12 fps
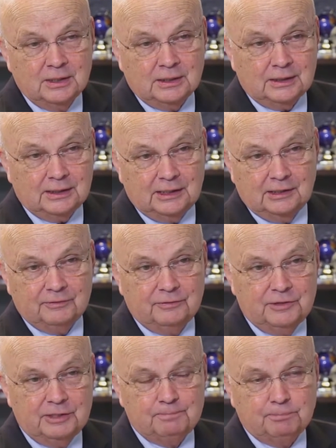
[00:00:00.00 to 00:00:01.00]

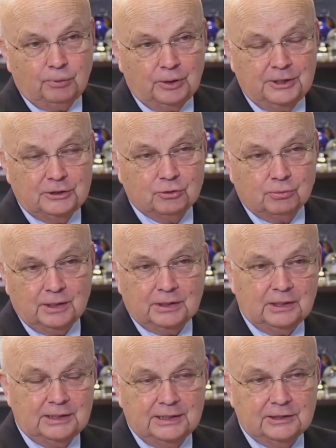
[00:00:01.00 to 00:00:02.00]
that play
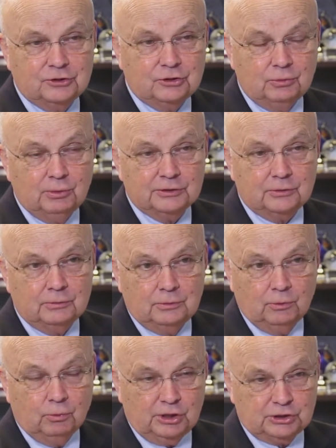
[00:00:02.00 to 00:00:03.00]
directly into what
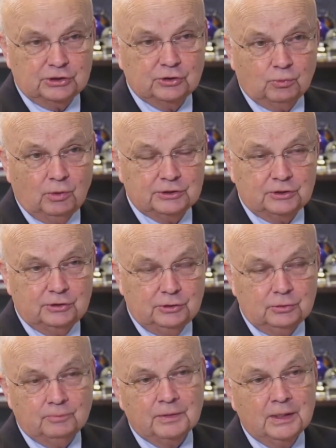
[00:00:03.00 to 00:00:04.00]
the Russians want to do,